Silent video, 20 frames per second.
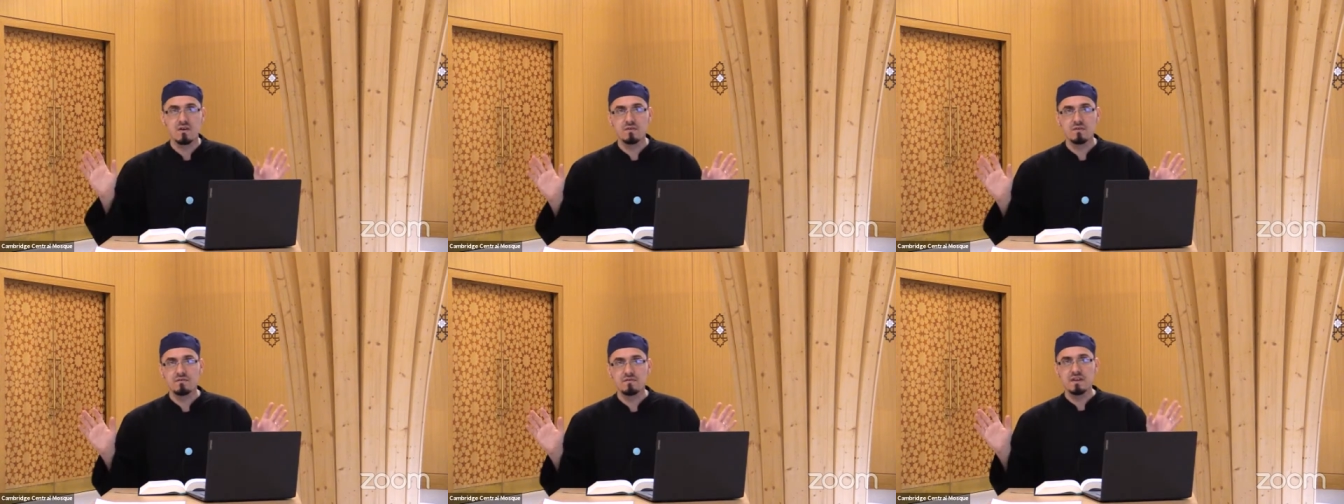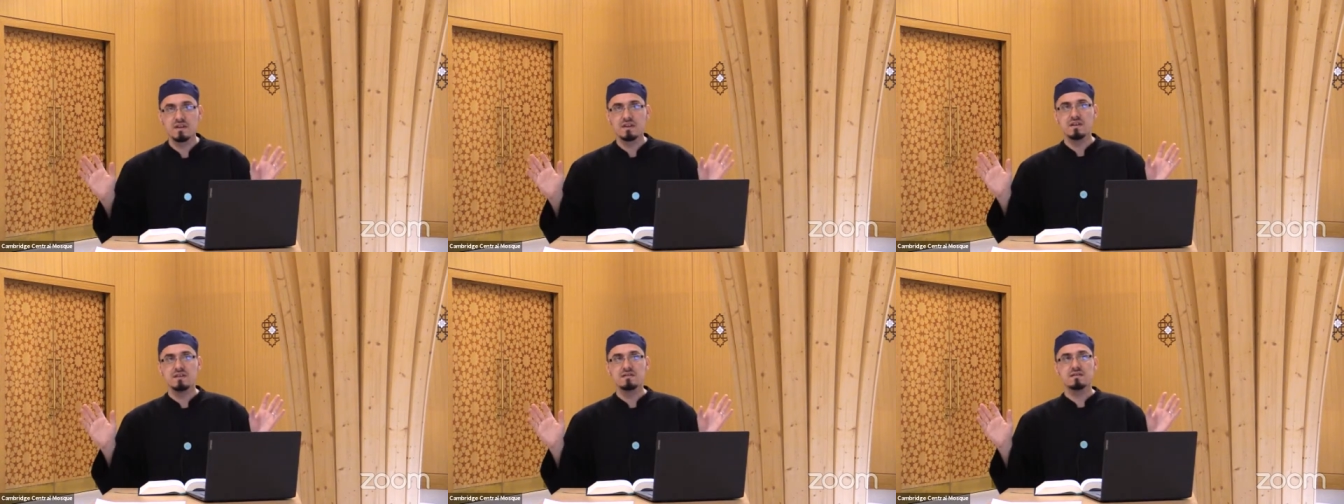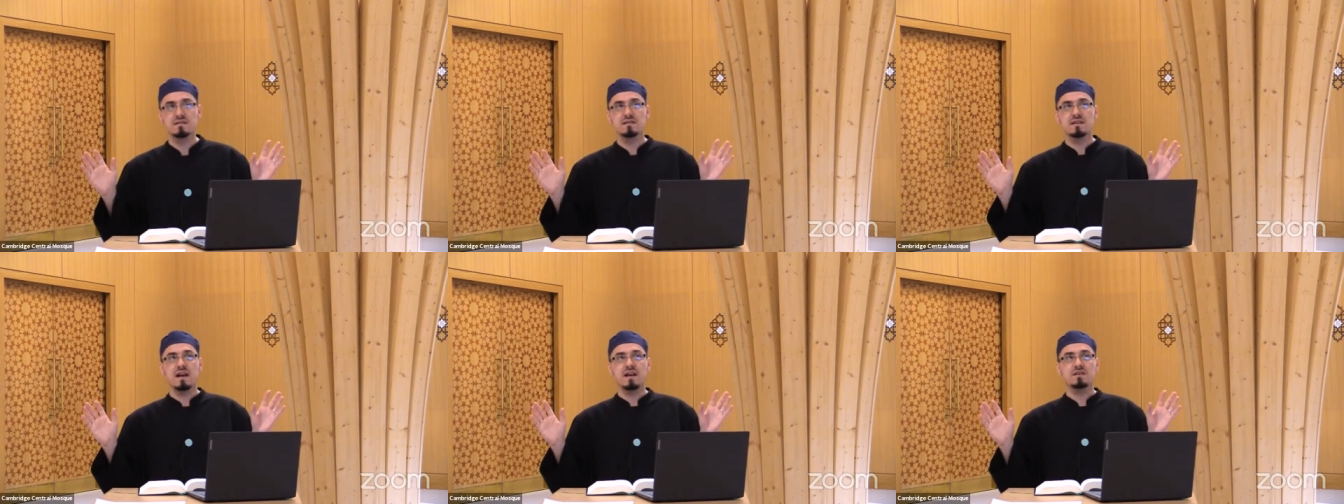of
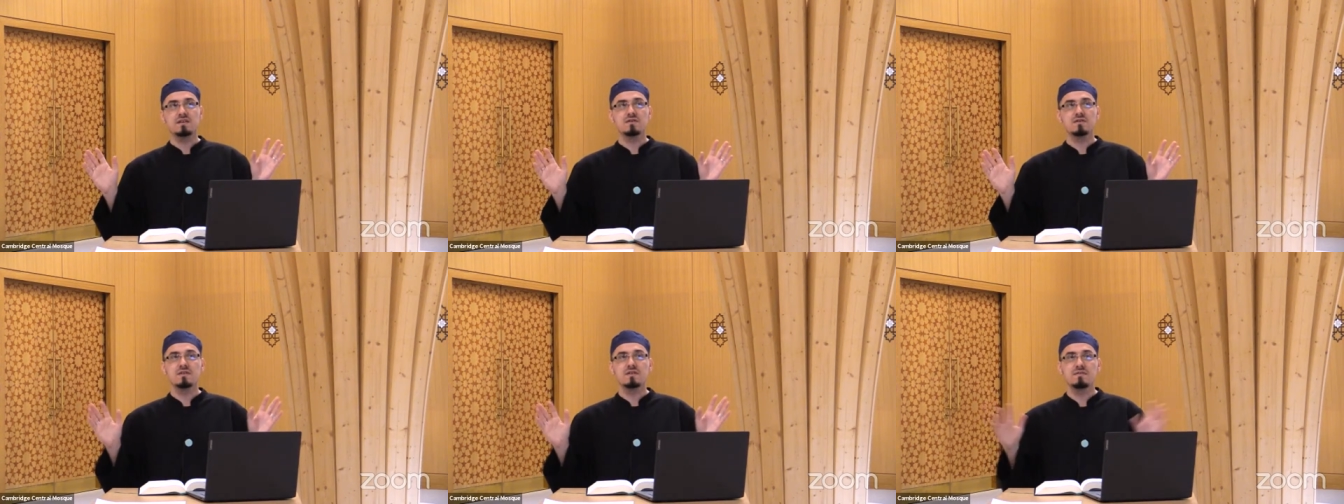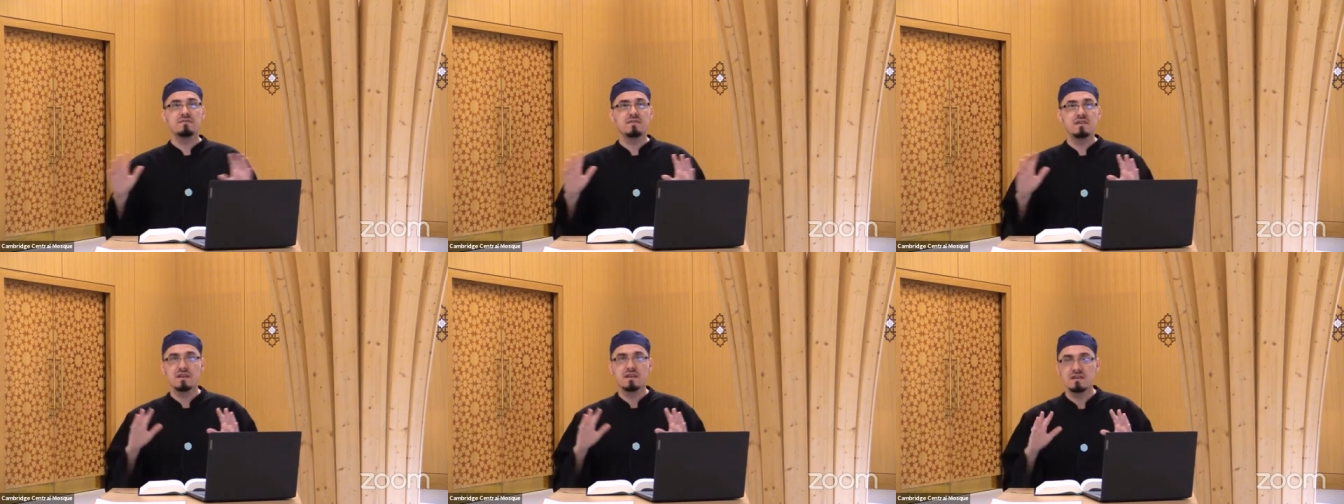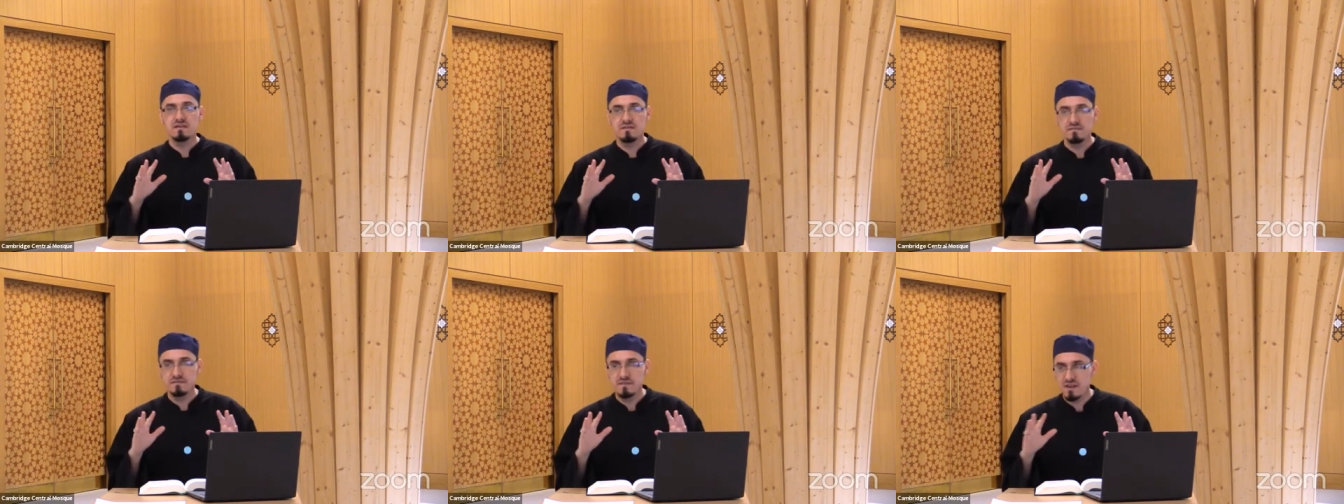indecent action if they
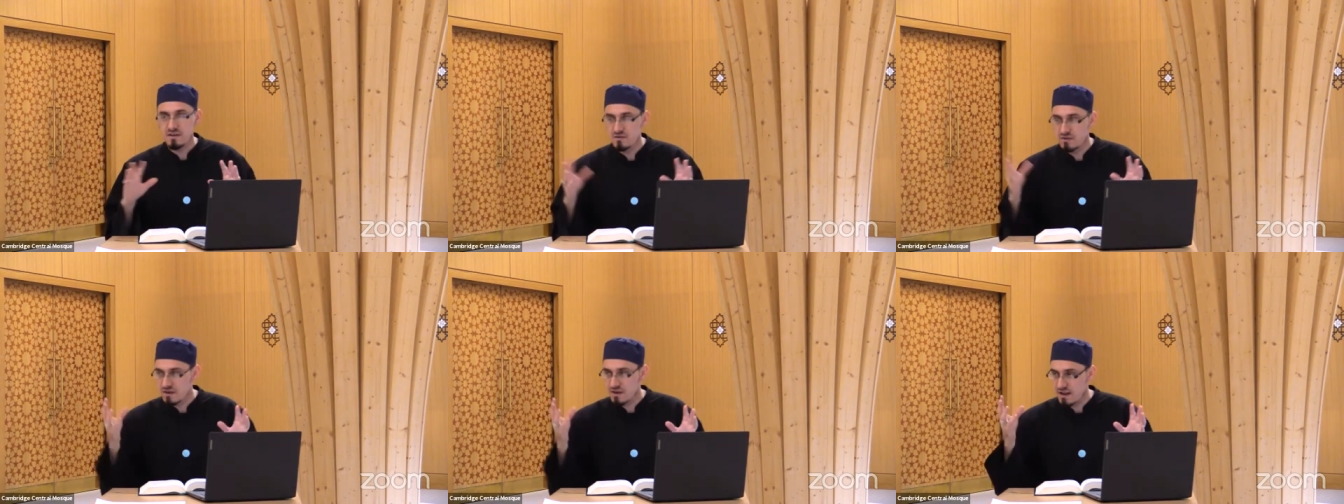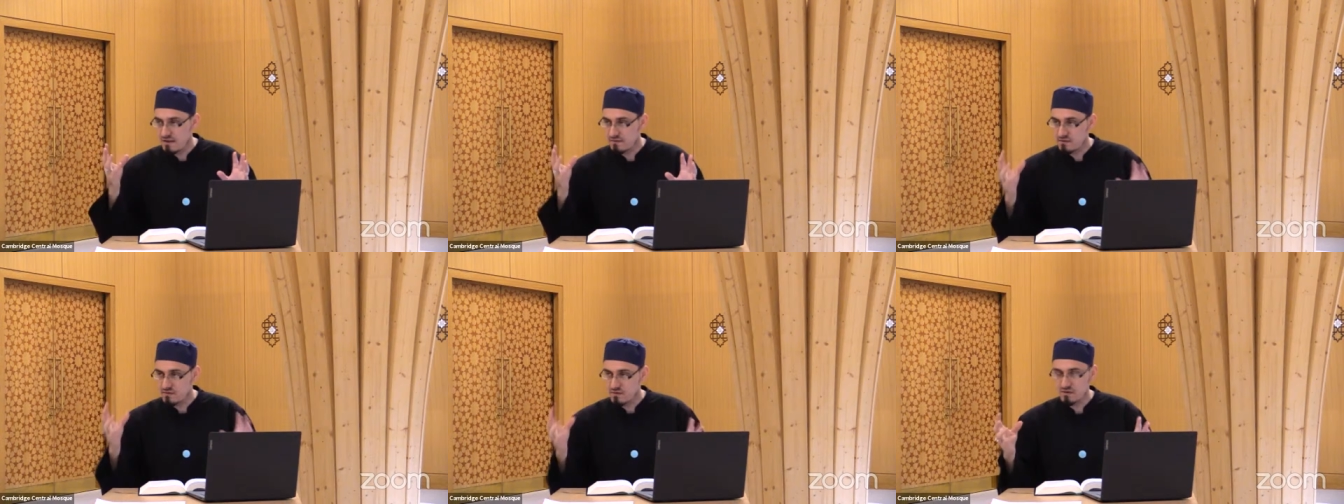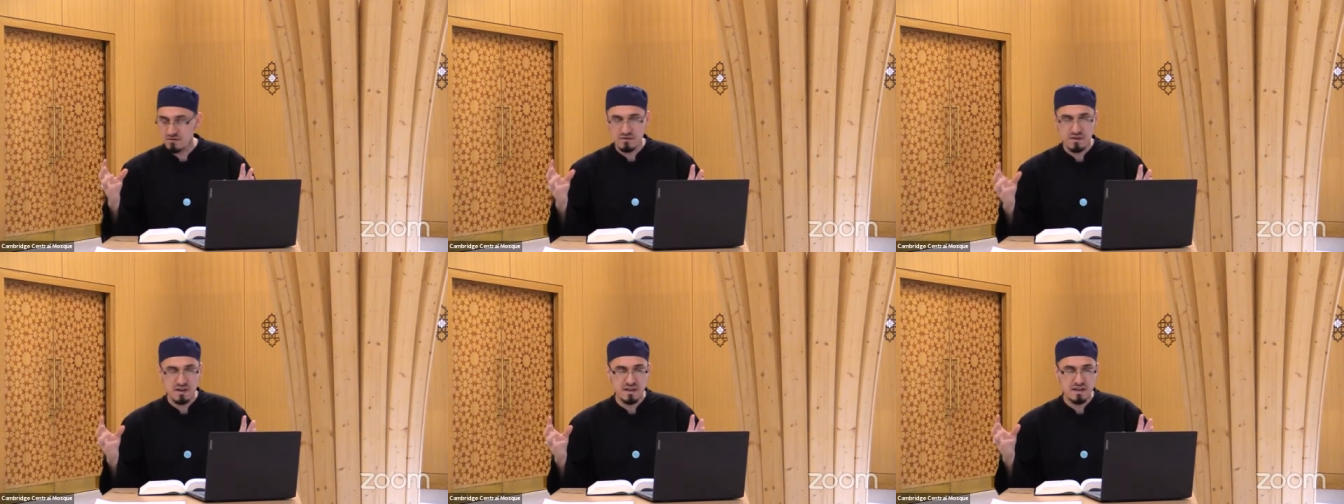if they don't have
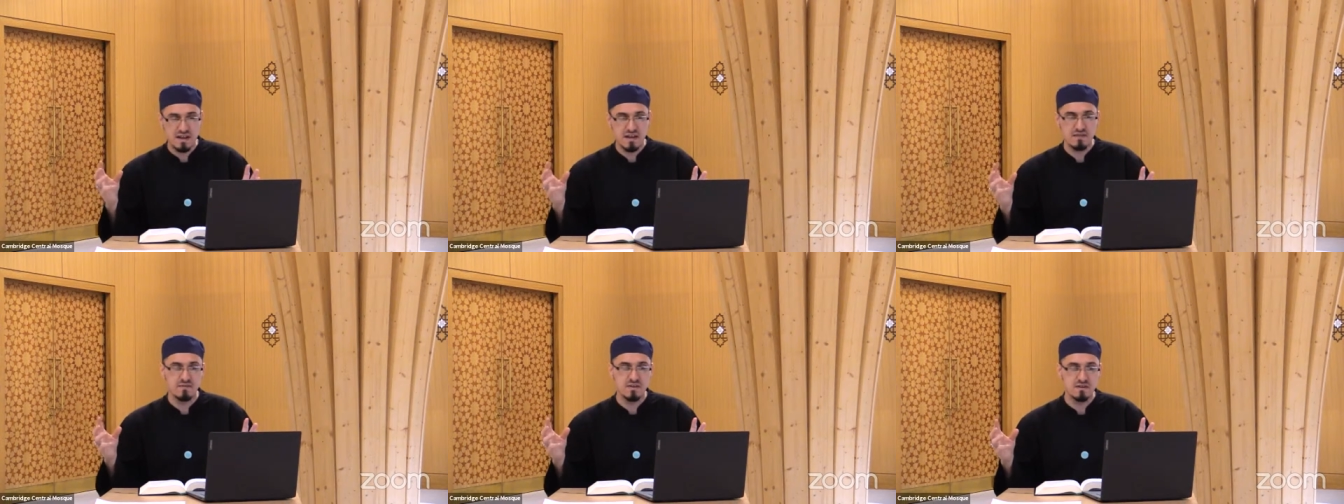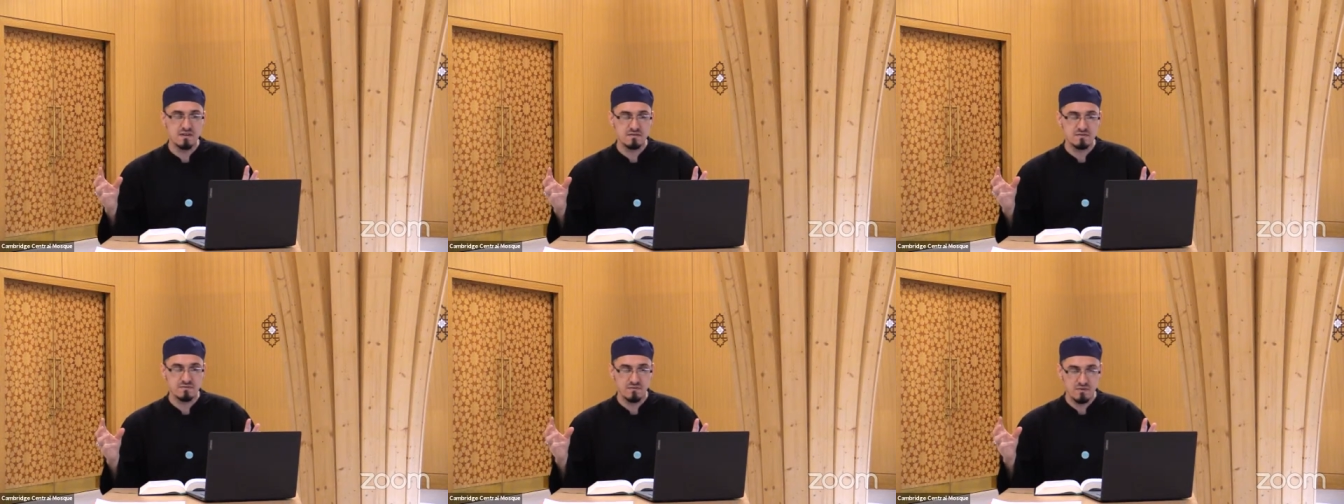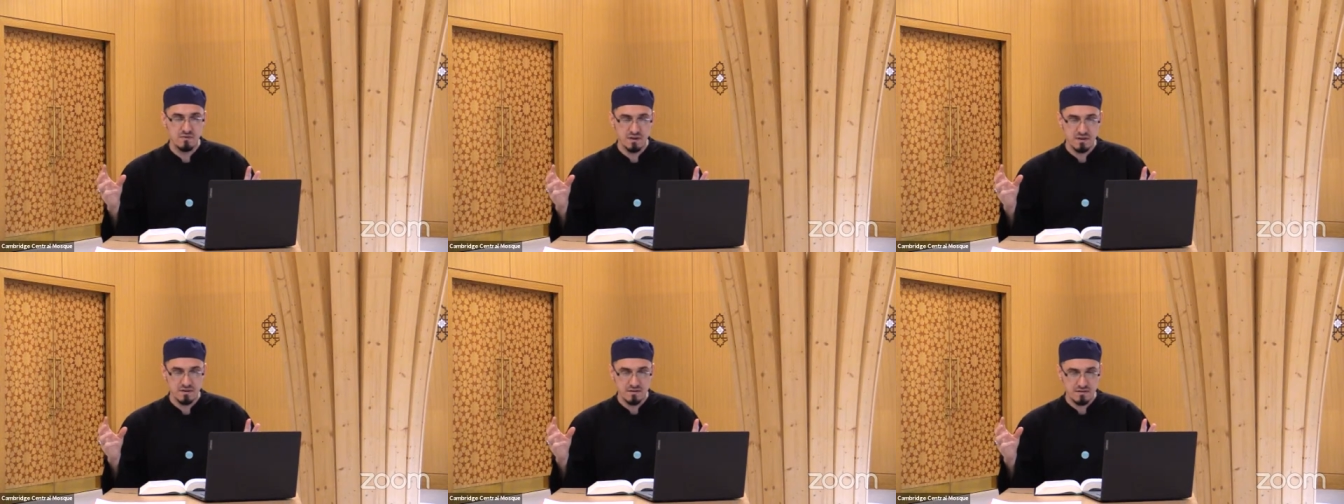concrete evidence
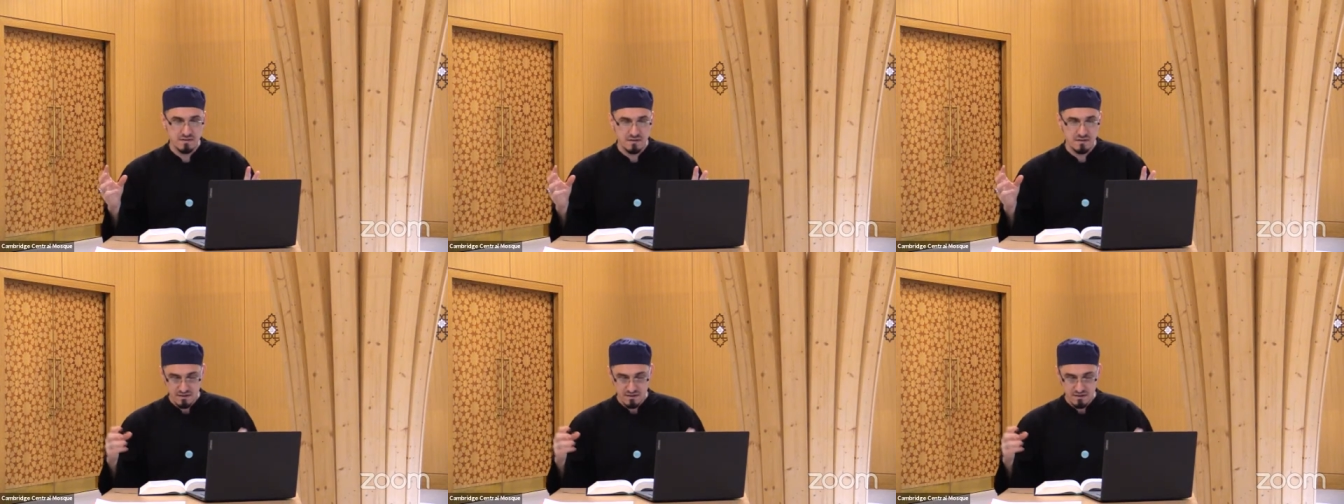for it